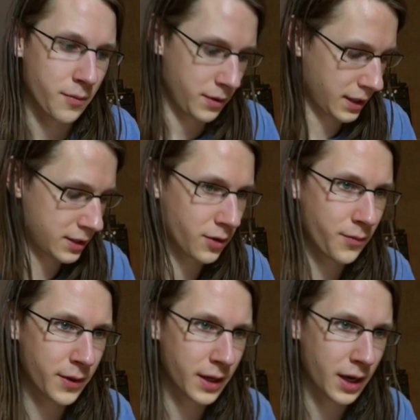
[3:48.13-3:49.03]
But that's
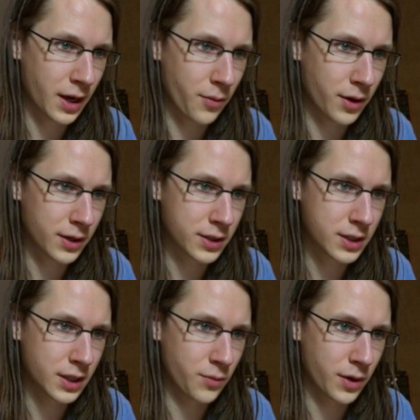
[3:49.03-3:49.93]
something I want to
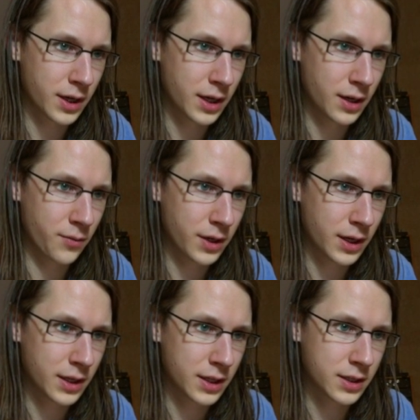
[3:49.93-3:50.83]
see what
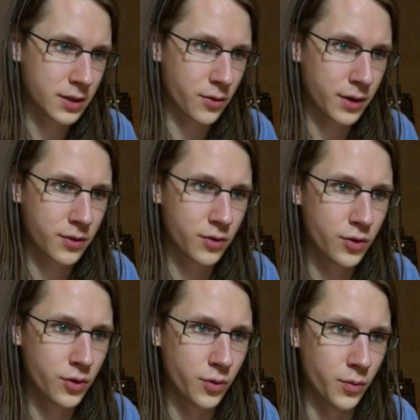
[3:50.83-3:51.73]
it is going to
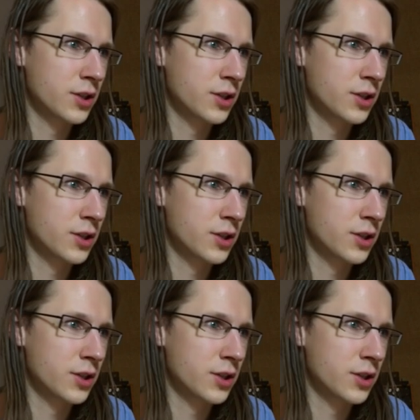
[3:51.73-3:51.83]
do.